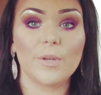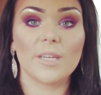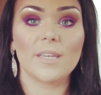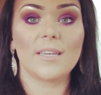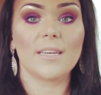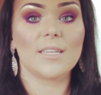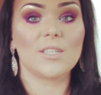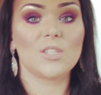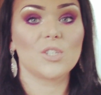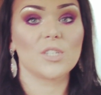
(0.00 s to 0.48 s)

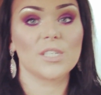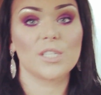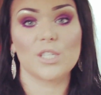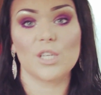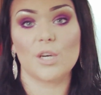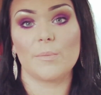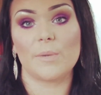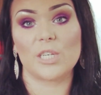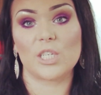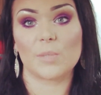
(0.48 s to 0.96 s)
It's just
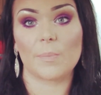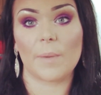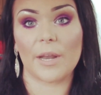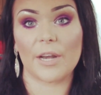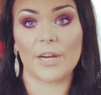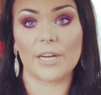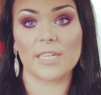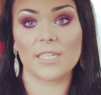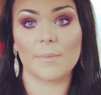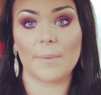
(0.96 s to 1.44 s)
so much
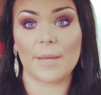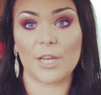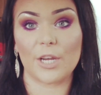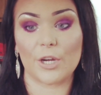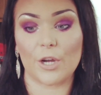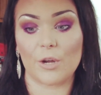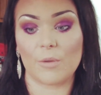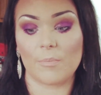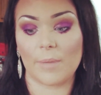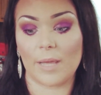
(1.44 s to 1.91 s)
better to make
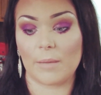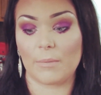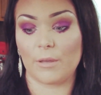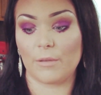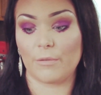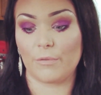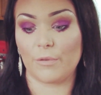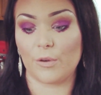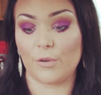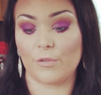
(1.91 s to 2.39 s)
your own
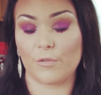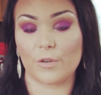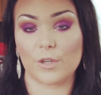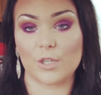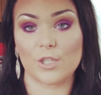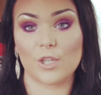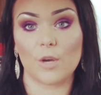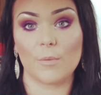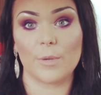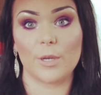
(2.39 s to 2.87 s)
baby food for
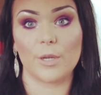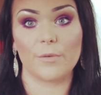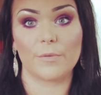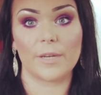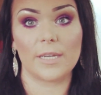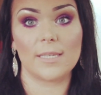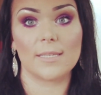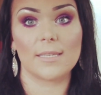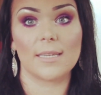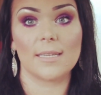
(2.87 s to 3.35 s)
so many
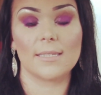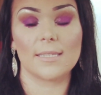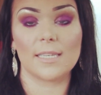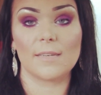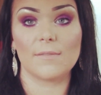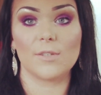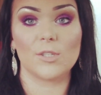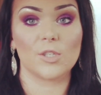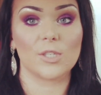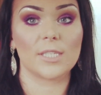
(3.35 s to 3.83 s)
reasons,
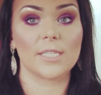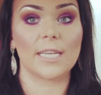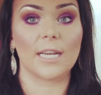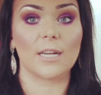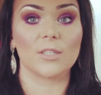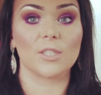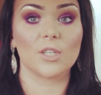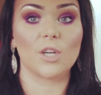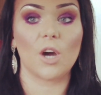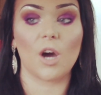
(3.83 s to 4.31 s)
even just
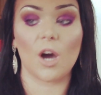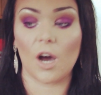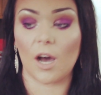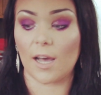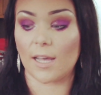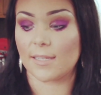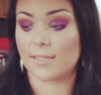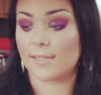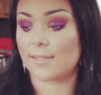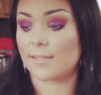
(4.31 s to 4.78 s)
down to
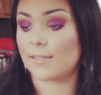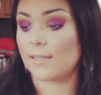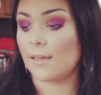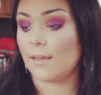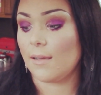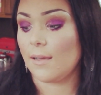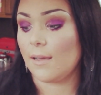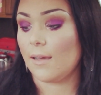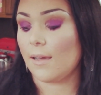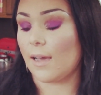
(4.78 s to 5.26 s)
cost.
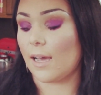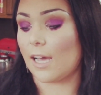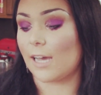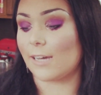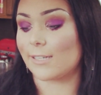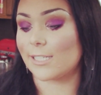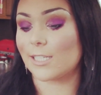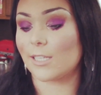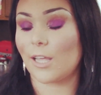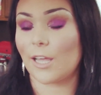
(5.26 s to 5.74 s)

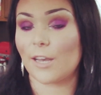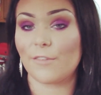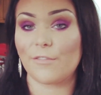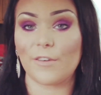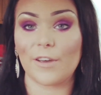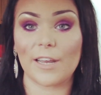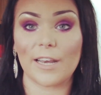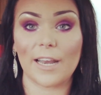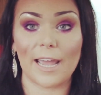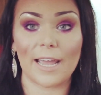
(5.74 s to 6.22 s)
It's a lot of
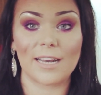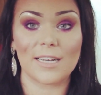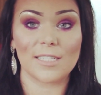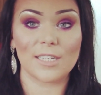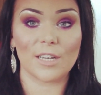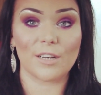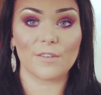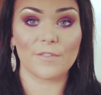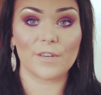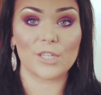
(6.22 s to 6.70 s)
fun. I had a
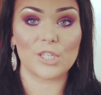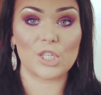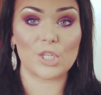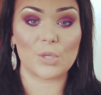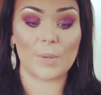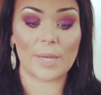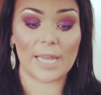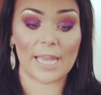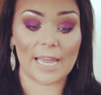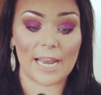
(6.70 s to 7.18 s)
ton of fun
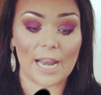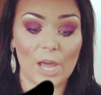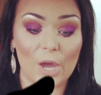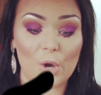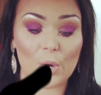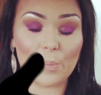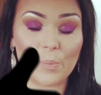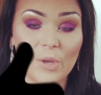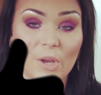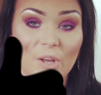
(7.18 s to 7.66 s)
doing it. I
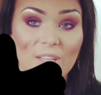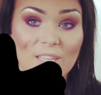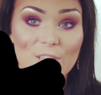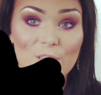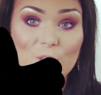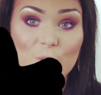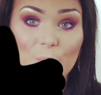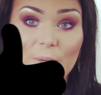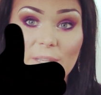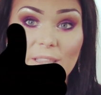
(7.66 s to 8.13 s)
hope y'all
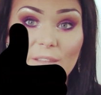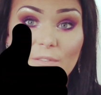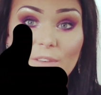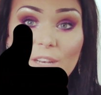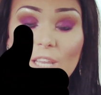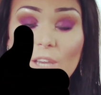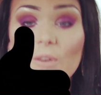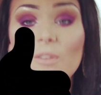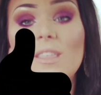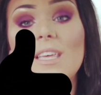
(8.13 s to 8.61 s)
enjoyed the
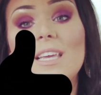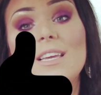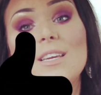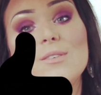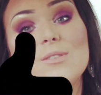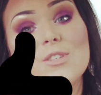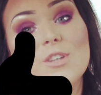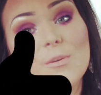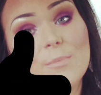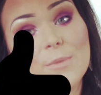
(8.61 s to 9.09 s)
video. Thank
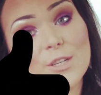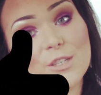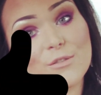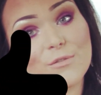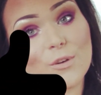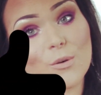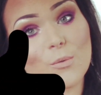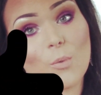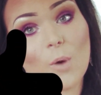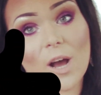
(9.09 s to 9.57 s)
you so much
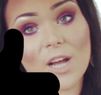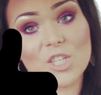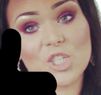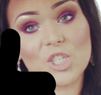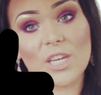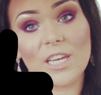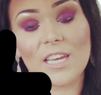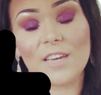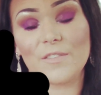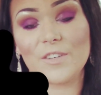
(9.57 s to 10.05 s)
for
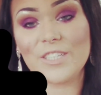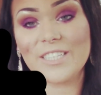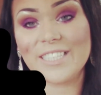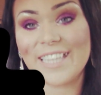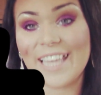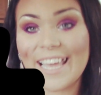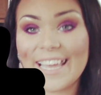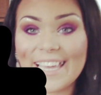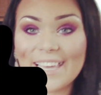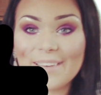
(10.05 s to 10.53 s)
watching. If you did
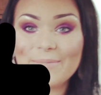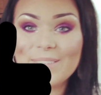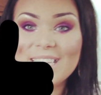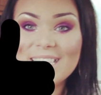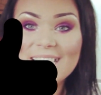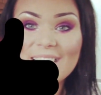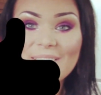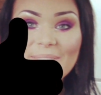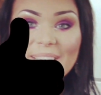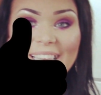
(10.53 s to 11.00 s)
like it,
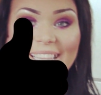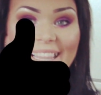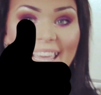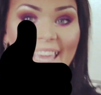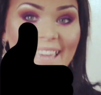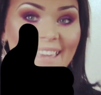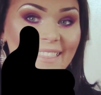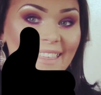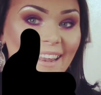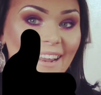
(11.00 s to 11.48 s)
please give me a
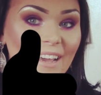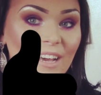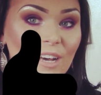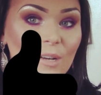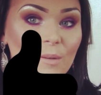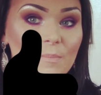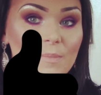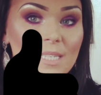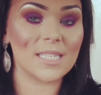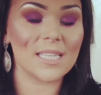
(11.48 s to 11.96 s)
like. That
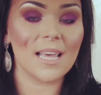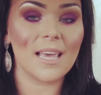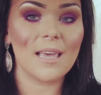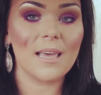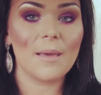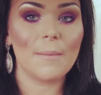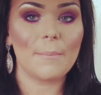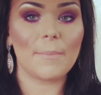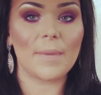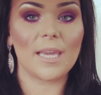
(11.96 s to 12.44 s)
helps
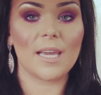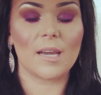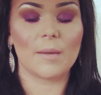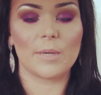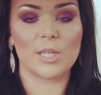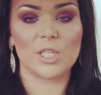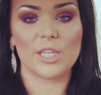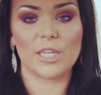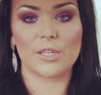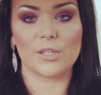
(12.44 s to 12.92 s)
me on
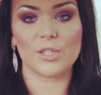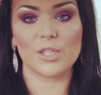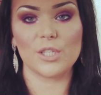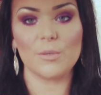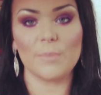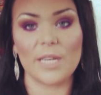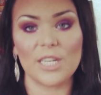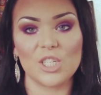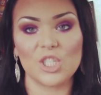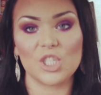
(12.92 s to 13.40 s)
my channel
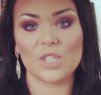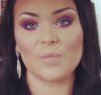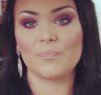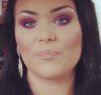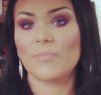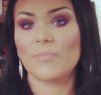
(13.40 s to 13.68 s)
so much.